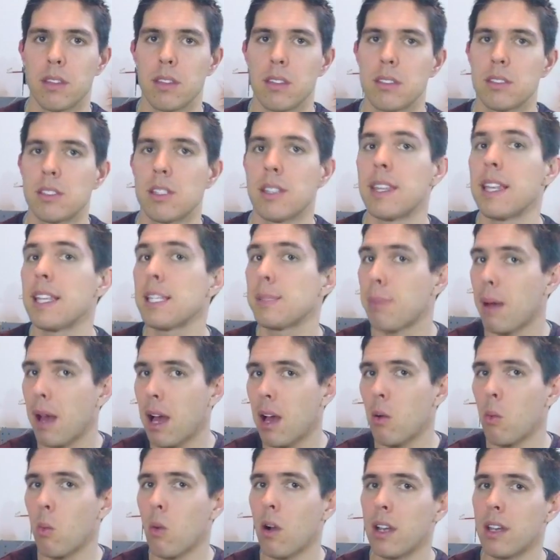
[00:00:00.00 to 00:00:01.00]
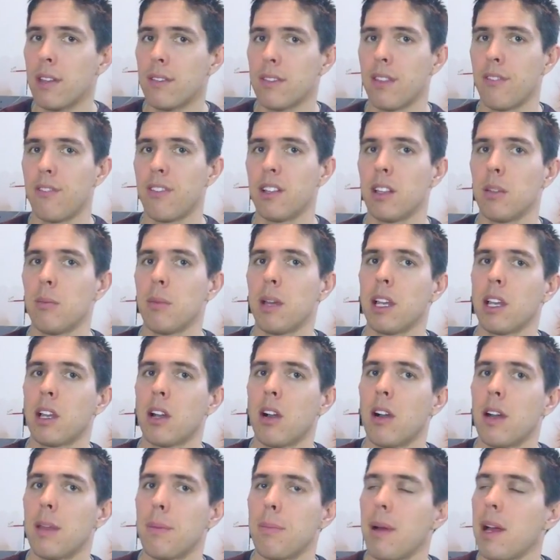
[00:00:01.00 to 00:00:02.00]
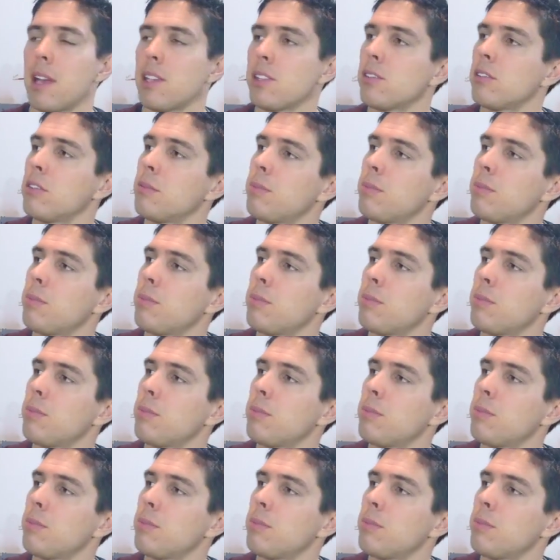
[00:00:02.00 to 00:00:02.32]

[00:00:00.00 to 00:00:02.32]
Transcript: So there's part one of the filament guide puzzle,